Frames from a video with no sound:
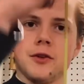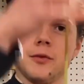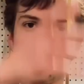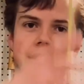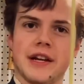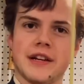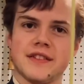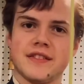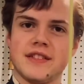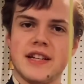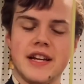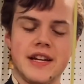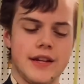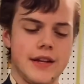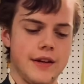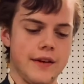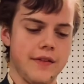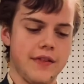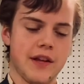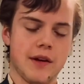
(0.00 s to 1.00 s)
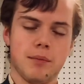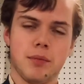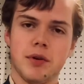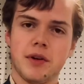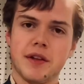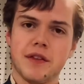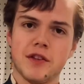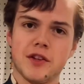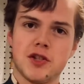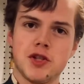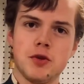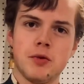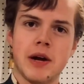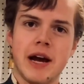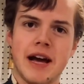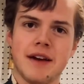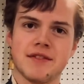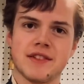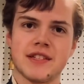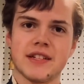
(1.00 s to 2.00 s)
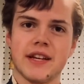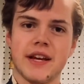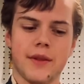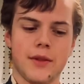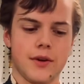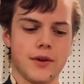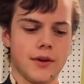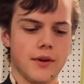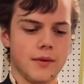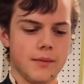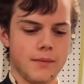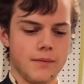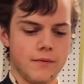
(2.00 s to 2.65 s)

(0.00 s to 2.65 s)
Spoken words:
when extended, then putting the 2 halves together